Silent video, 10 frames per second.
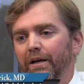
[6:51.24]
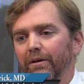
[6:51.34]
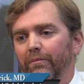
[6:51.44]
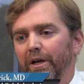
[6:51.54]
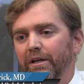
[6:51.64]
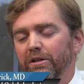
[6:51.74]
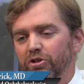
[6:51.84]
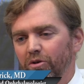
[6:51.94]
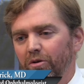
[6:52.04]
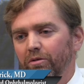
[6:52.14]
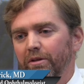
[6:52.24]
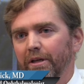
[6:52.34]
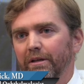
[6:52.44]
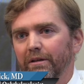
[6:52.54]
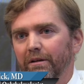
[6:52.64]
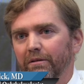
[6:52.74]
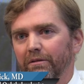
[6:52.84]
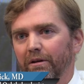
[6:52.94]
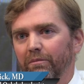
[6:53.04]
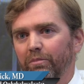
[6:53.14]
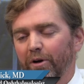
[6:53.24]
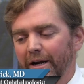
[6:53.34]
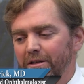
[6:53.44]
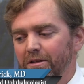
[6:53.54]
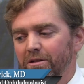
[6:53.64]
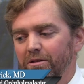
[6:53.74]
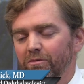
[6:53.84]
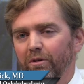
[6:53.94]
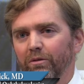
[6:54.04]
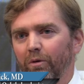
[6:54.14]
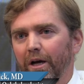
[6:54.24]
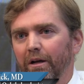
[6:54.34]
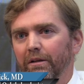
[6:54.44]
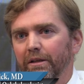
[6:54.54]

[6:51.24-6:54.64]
making sure that our practices run well,